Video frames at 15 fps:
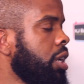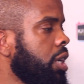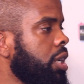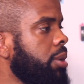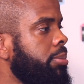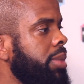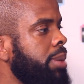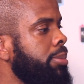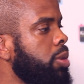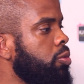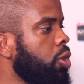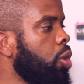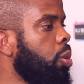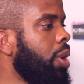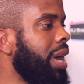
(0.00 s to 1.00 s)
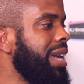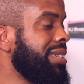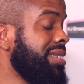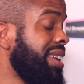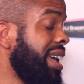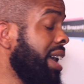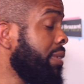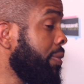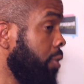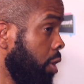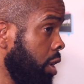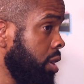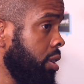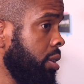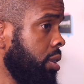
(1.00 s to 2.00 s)
Commitment requires an
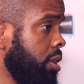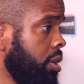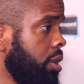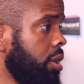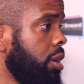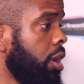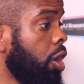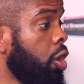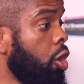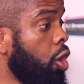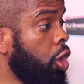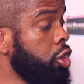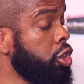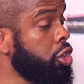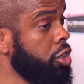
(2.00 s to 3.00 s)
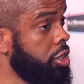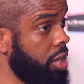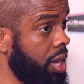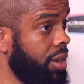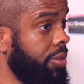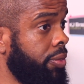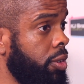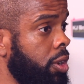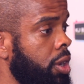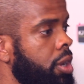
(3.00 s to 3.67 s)
effort, a conscious effort.